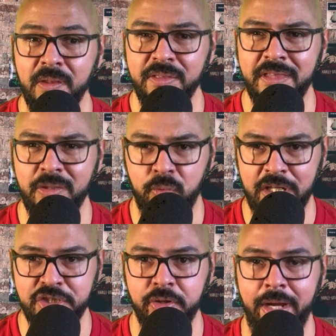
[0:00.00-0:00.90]
Then watch
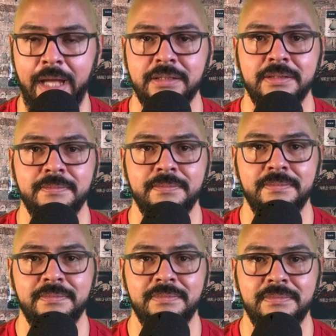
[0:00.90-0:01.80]
your ads.
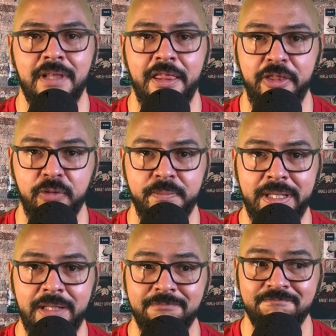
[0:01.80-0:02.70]
They'll
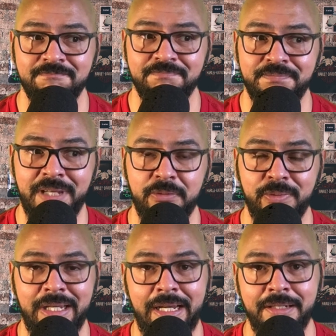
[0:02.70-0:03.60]
be pet
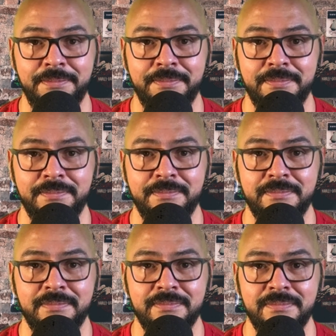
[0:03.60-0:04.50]
related.
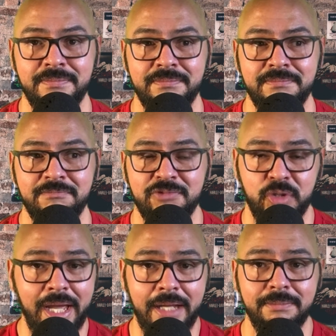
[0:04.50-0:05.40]
Try
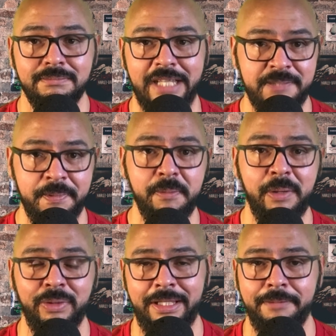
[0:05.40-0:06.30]
it. Experiment
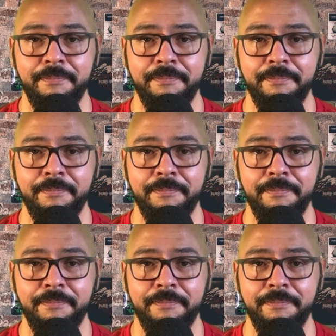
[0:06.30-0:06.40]
with it.